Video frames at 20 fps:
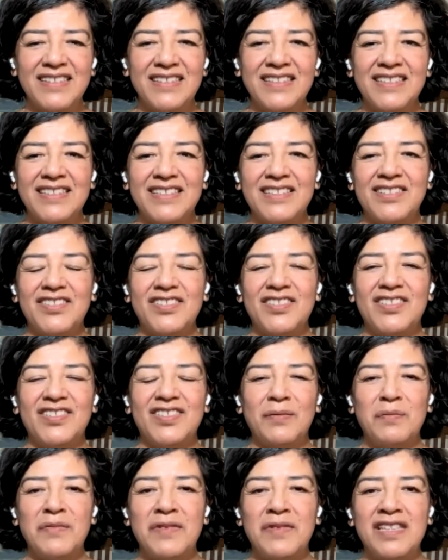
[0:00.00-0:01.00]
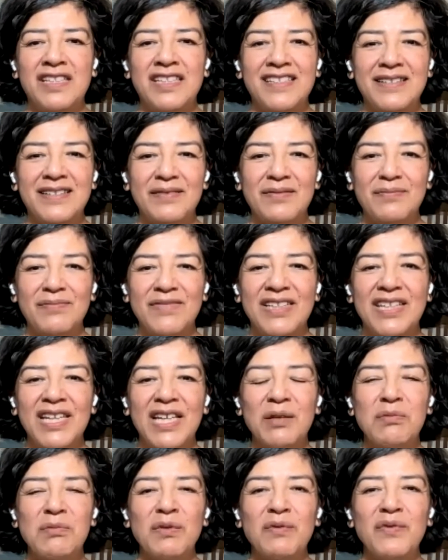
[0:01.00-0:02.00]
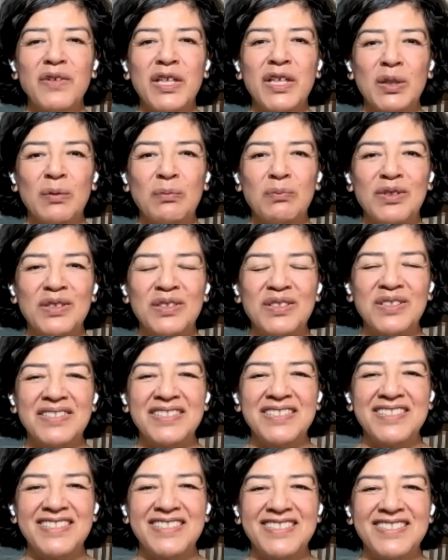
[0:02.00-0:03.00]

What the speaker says: Yeah, there's something became available.